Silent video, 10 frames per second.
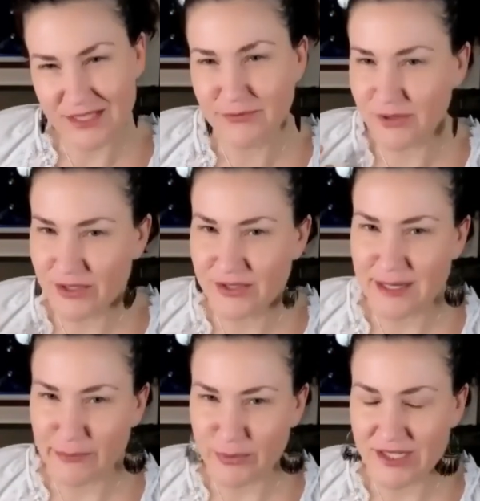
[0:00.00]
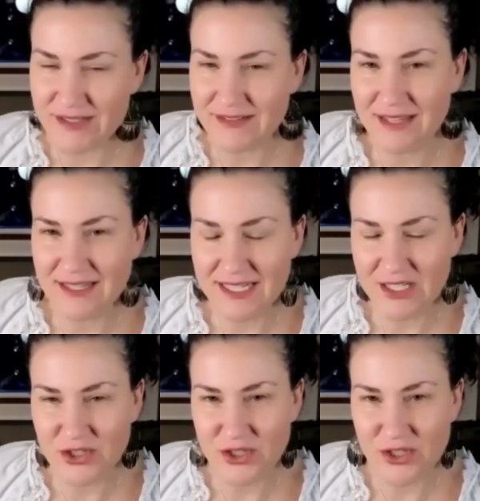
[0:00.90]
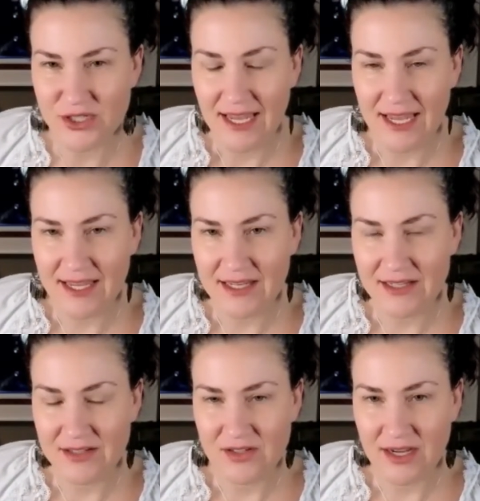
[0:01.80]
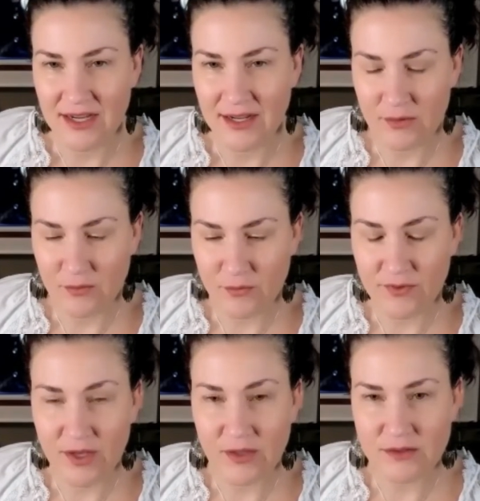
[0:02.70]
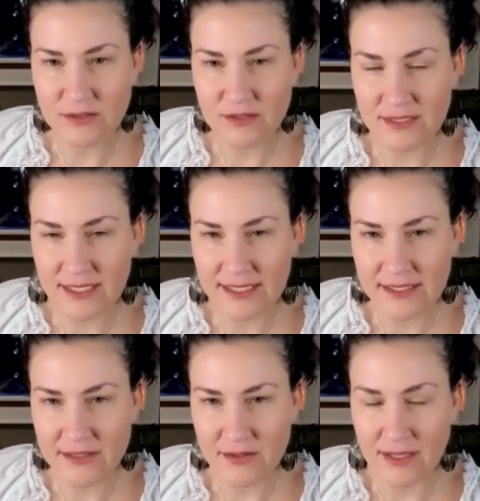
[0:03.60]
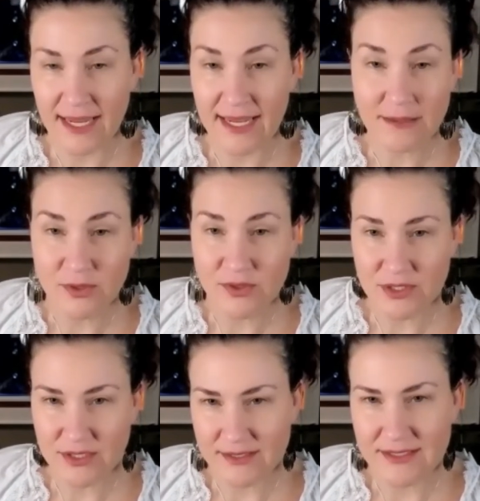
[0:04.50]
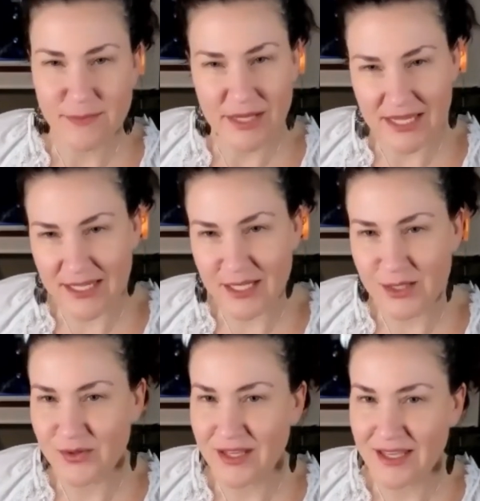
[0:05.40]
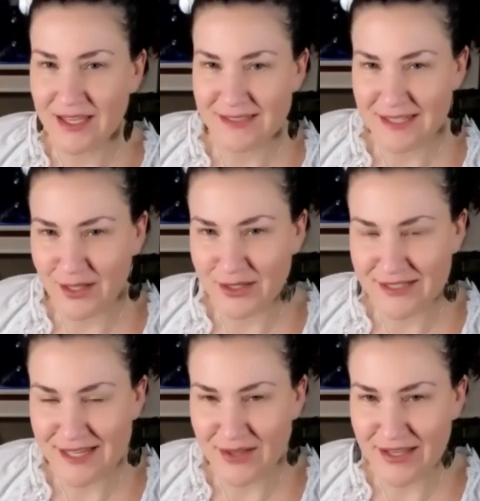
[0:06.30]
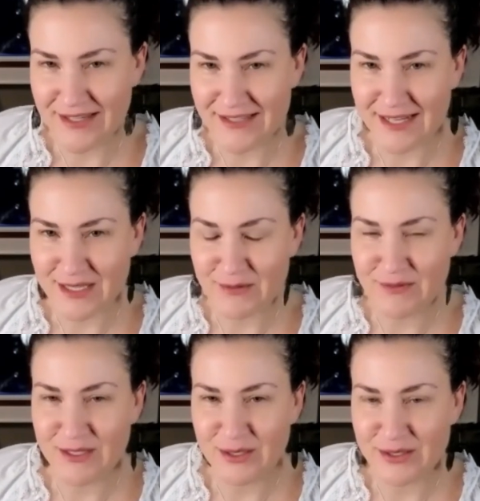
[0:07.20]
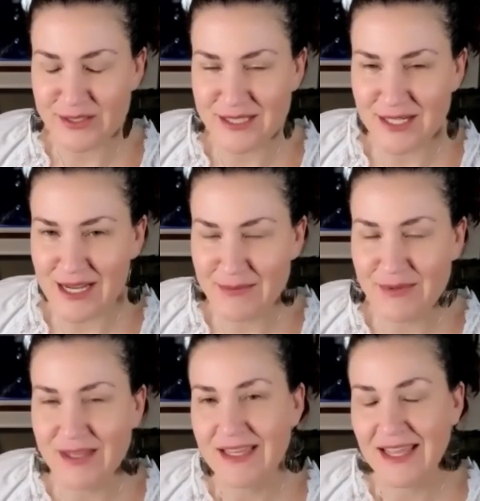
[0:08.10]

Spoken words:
different or separate than nature. And I felt like animals couldn't speak, they can't tell us how they exactly feel all the time.